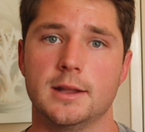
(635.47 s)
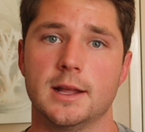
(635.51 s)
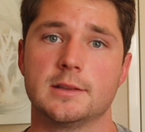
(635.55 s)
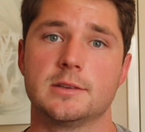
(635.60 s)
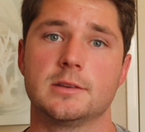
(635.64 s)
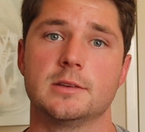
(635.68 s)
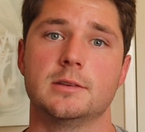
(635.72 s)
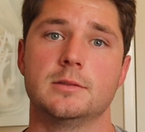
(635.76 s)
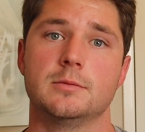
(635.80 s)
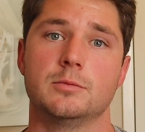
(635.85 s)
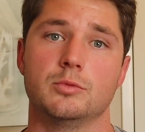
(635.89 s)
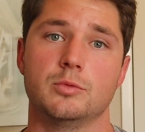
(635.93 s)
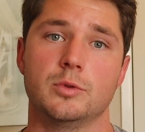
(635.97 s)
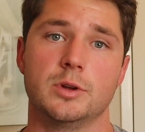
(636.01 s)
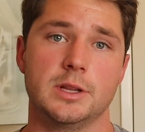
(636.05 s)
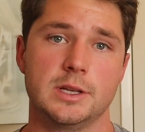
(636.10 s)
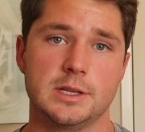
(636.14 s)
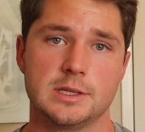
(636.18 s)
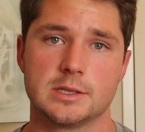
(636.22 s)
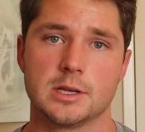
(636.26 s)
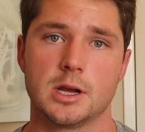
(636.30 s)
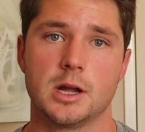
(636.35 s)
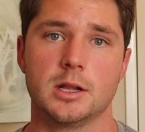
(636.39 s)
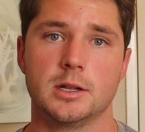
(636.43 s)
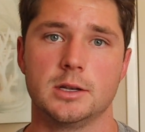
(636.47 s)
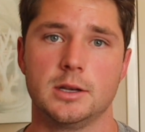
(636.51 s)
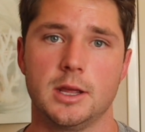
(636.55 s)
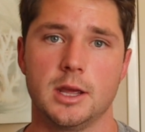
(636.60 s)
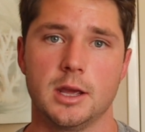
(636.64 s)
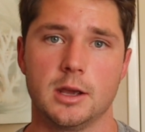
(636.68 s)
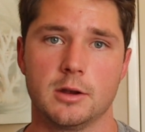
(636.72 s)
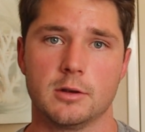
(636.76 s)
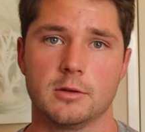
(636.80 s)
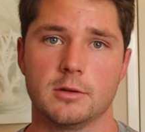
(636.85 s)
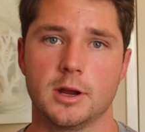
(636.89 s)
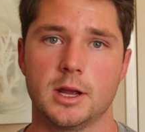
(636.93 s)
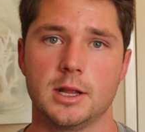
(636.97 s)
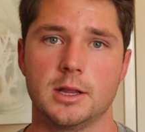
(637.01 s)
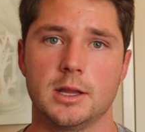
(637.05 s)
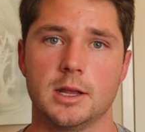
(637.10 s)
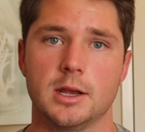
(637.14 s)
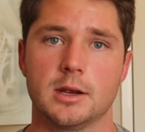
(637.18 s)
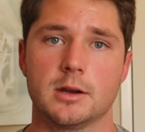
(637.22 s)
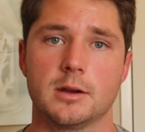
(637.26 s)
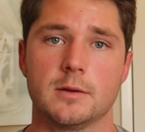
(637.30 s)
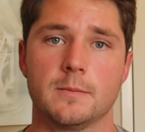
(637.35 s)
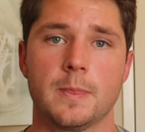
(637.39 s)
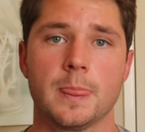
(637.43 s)
That's a really solid kicker right
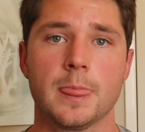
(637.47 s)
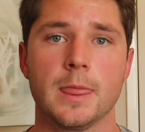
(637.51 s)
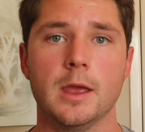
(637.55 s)
there.